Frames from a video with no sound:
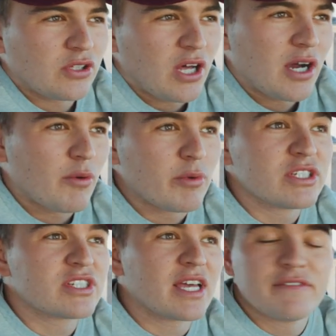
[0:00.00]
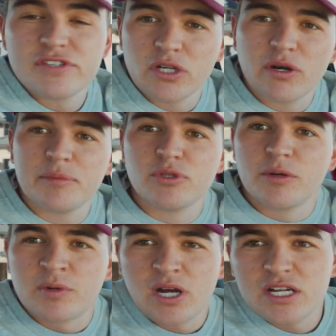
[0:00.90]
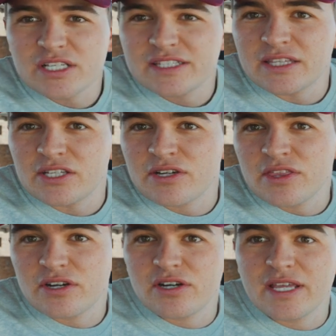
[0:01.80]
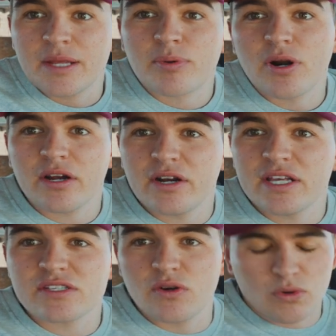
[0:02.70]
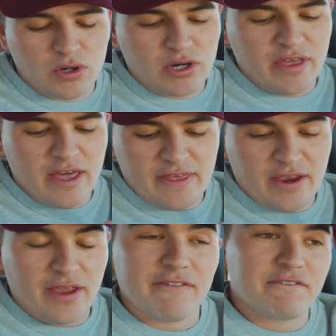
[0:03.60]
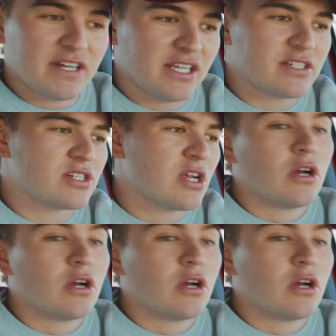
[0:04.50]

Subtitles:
lot where we just kind of show up to a project that they're either in progress or that they have finished